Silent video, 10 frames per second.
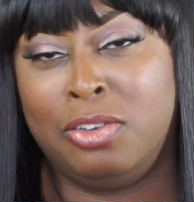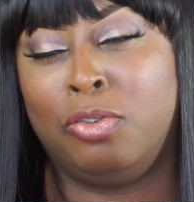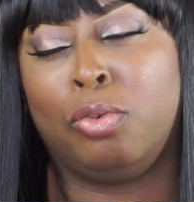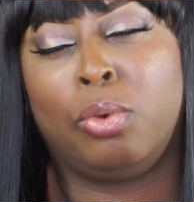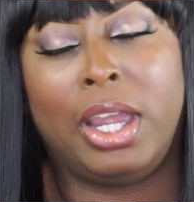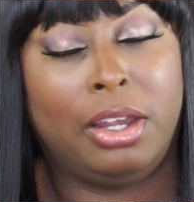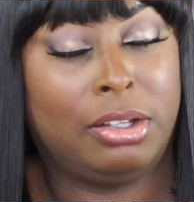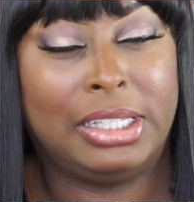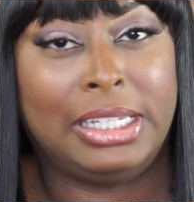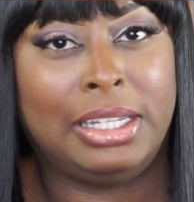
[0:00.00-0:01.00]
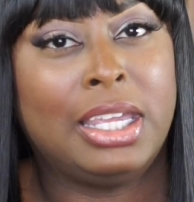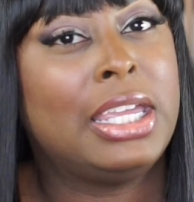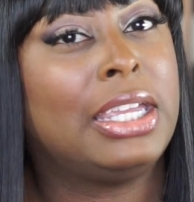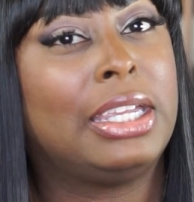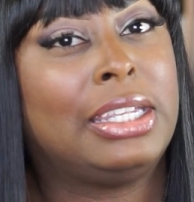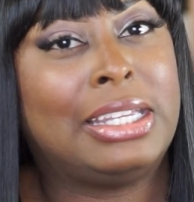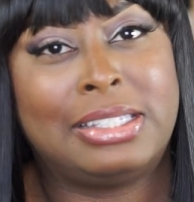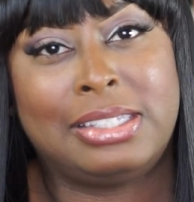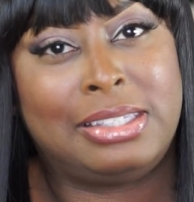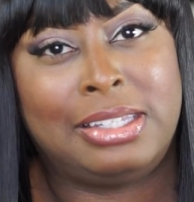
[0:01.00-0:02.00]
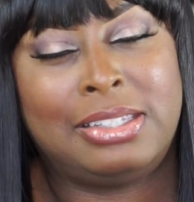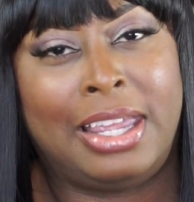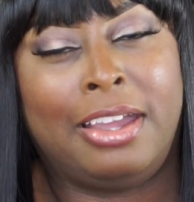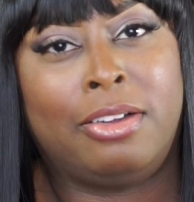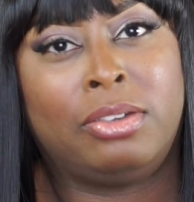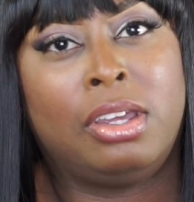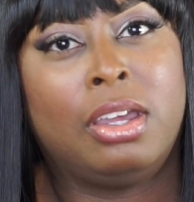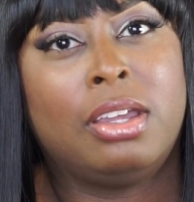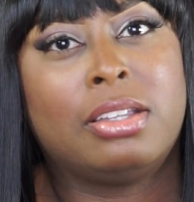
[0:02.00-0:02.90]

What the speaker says: You rarely get to sit down.